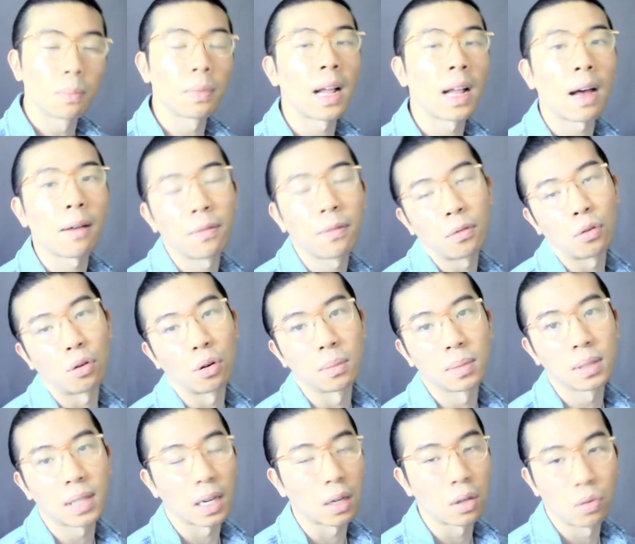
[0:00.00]

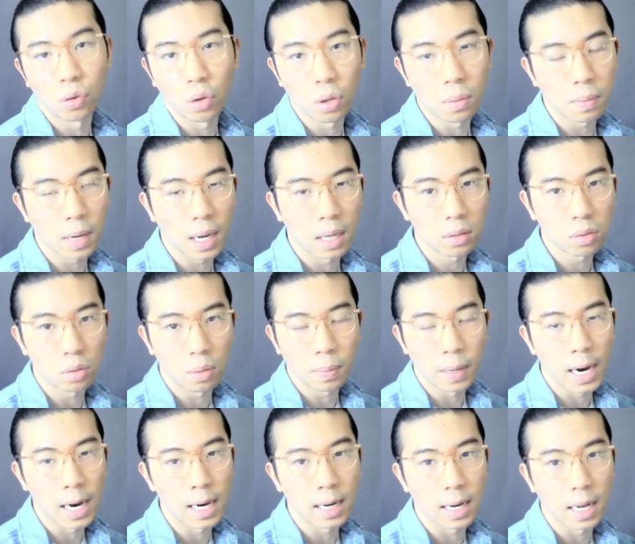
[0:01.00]
platforms like Coinbase or
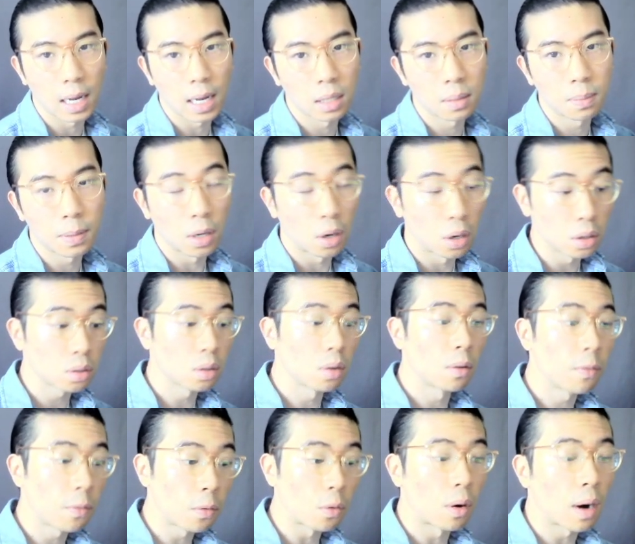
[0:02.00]
Binance, but
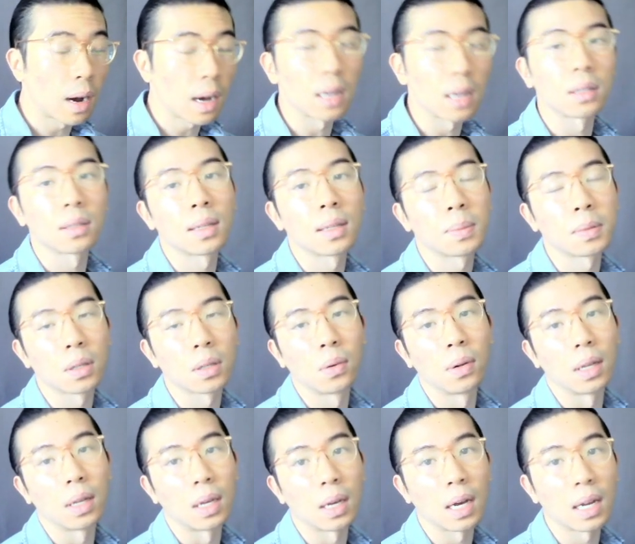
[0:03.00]
also for us
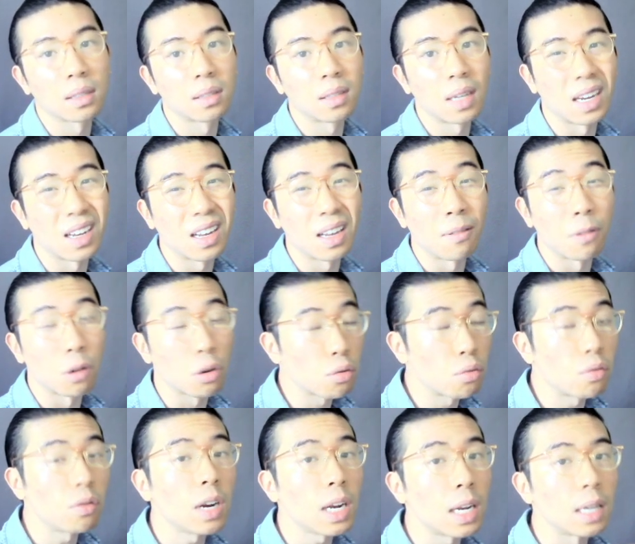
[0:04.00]
subsequently as they
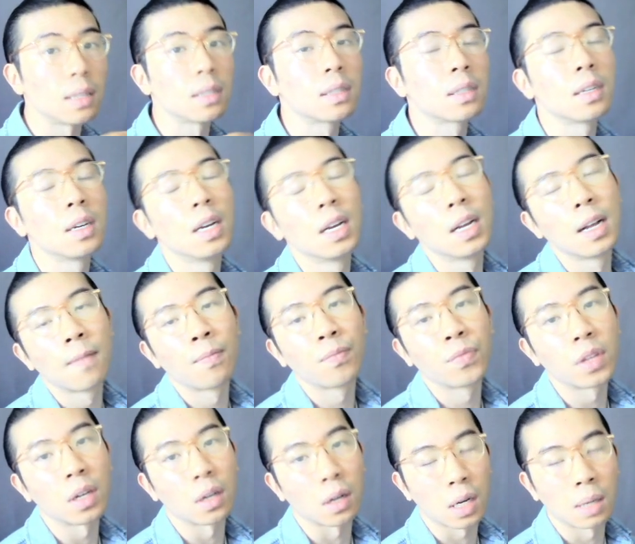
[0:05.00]
increase
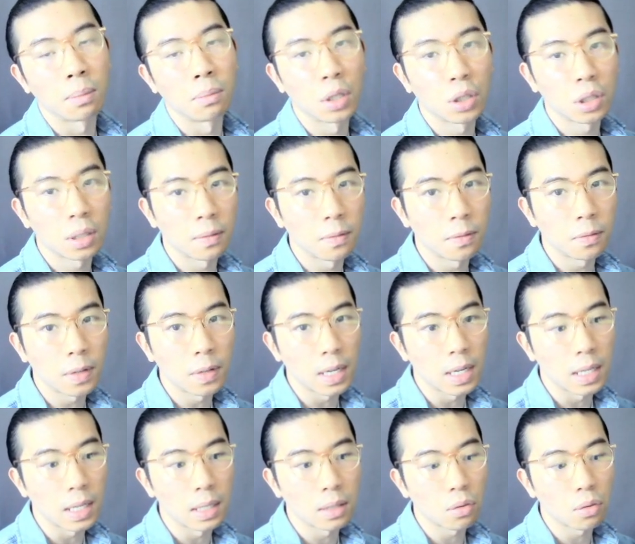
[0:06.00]
the commission
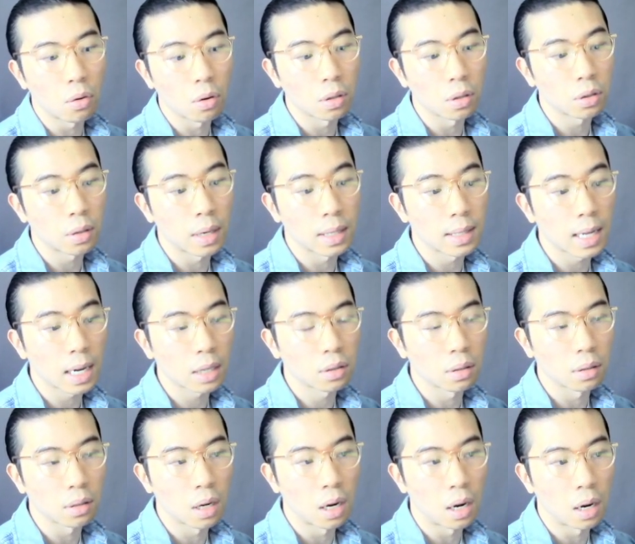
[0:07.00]
fees or
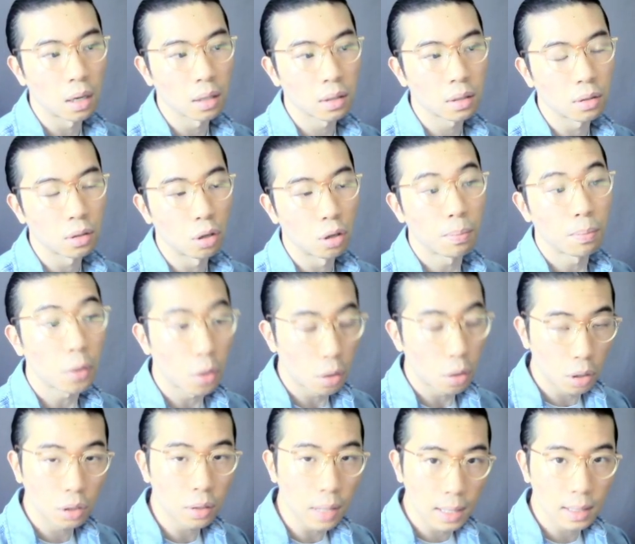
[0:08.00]
transaction costs,
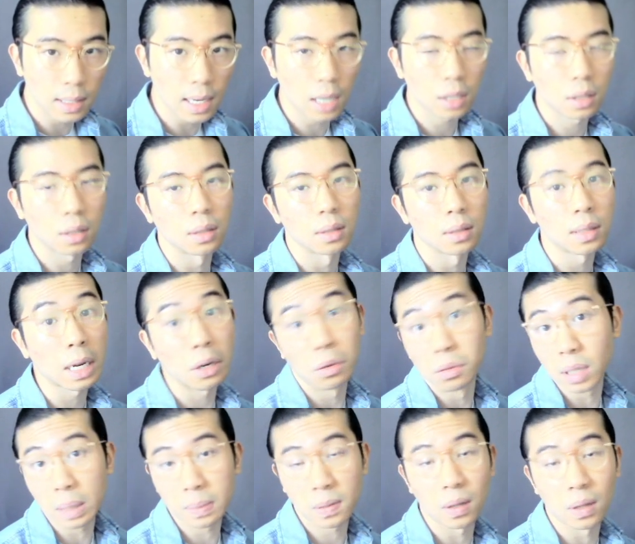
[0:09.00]
per transactions, that
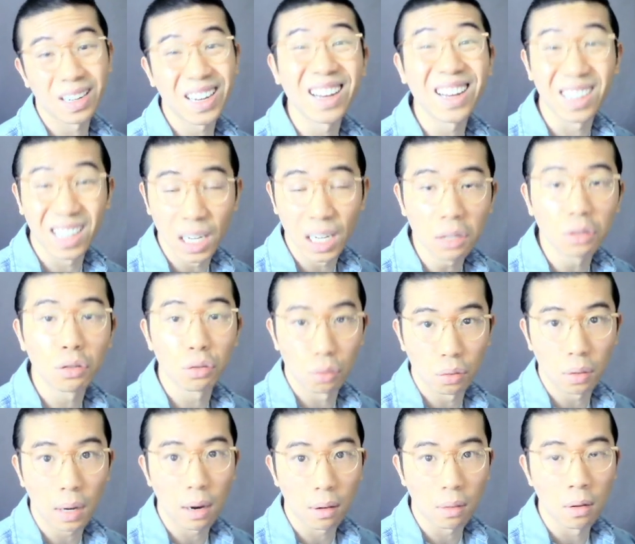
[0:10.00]
could subsequently cut
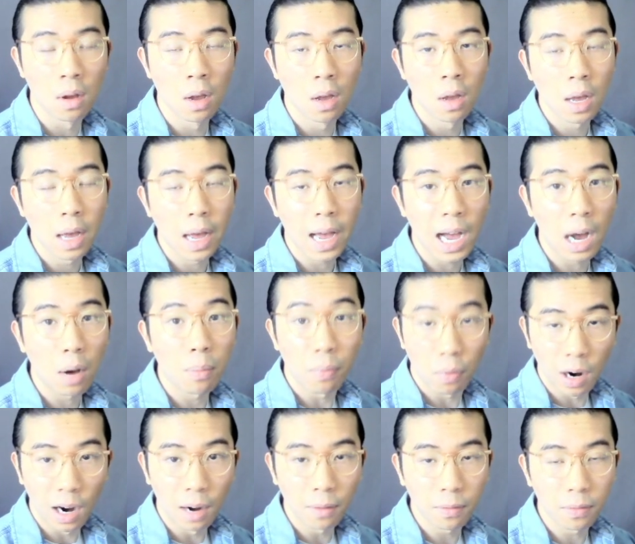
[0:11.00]
into our
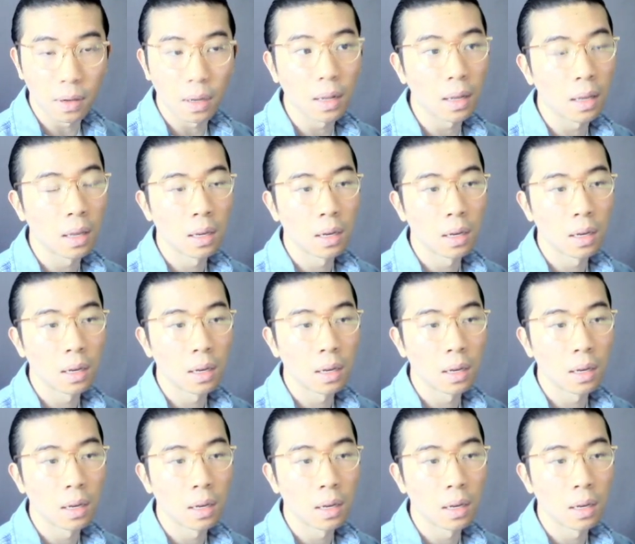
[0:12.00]
profit.